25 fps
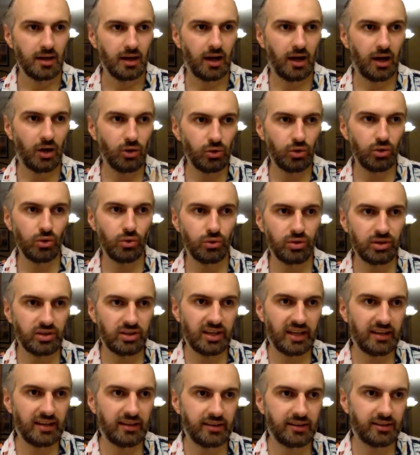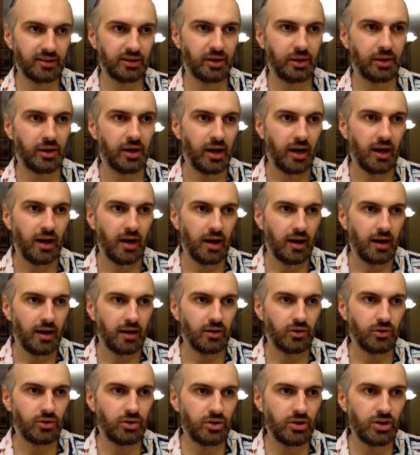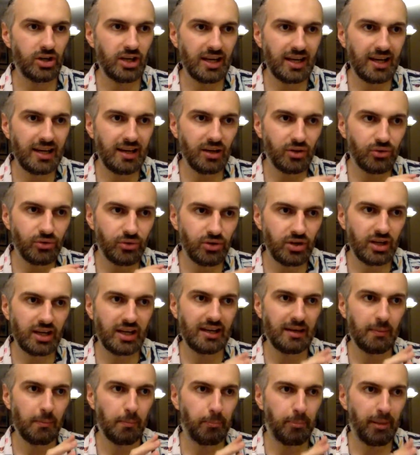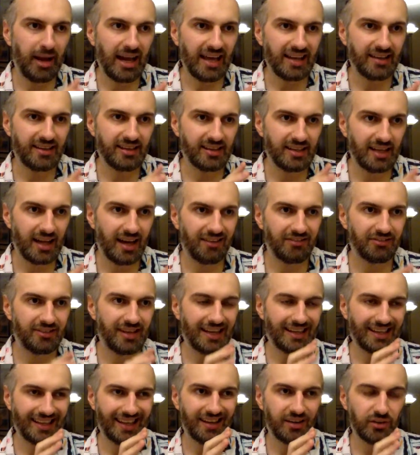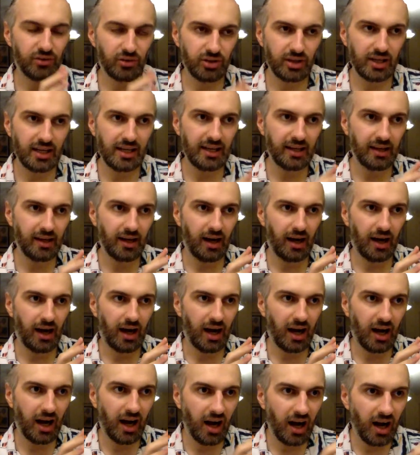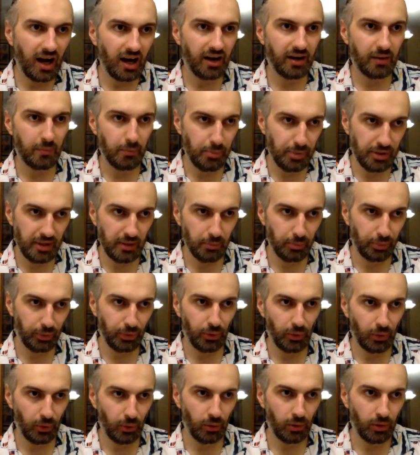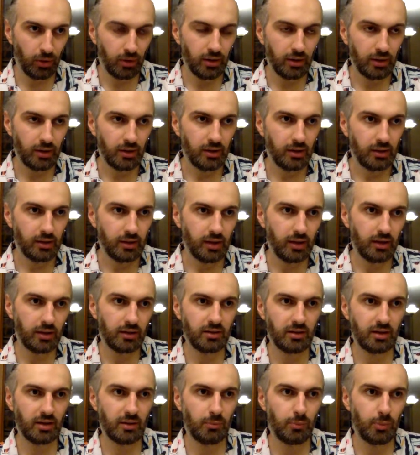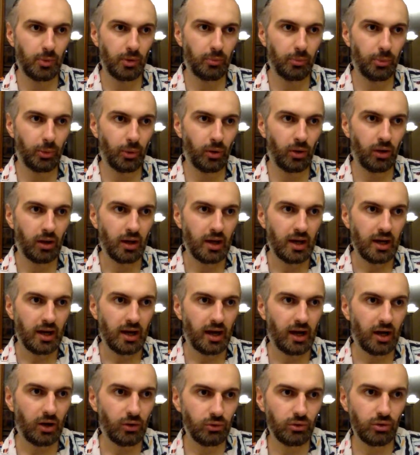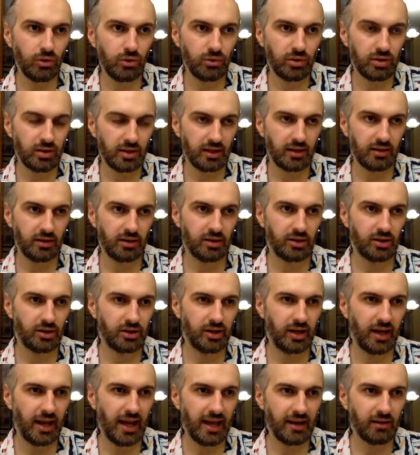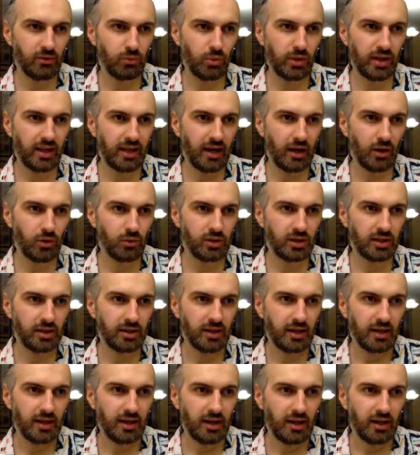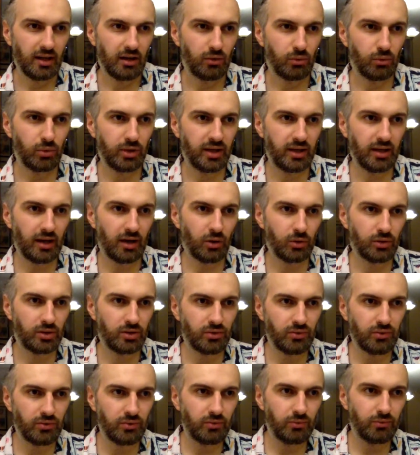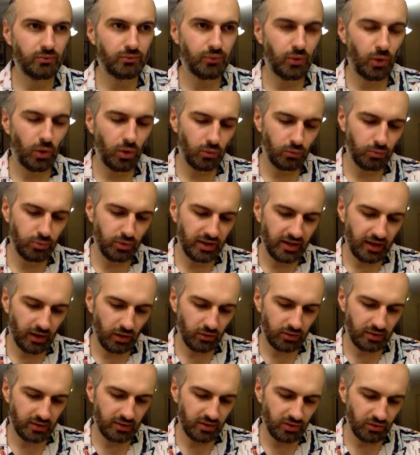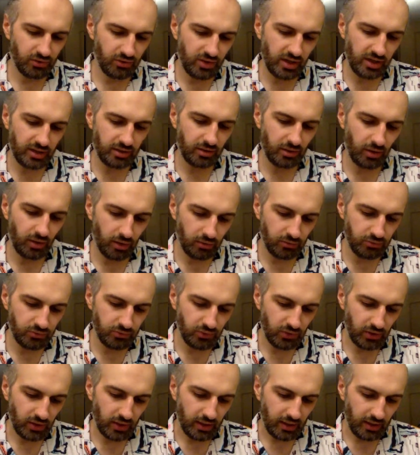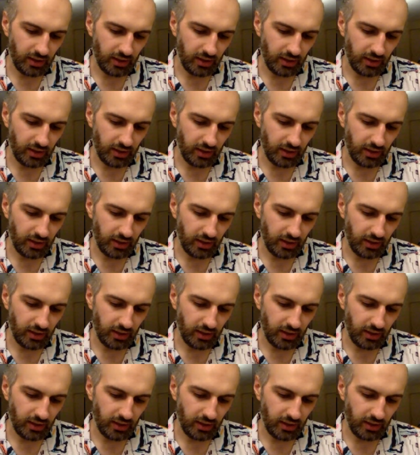How do you censor really, really bad stuff that can really harm people? Innocent people? How do you censor that without the risk of